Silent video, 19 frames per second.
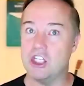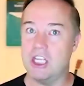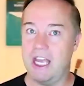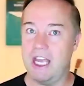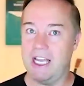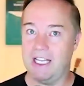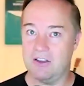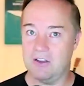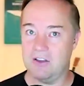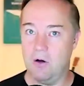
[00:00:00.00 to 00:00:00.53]
that
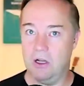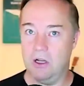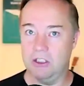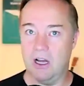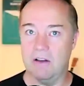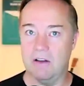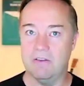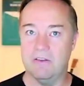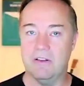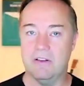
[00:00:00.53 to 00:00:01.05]
gets called
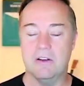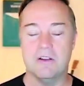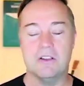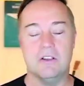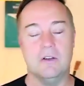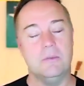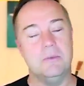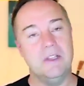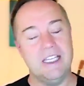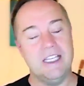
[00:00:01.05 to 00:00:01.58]
off.
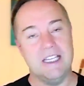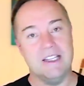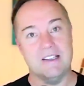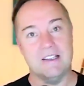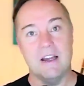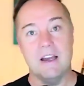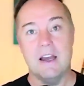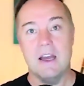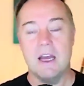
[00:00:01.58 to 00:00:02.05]
So please,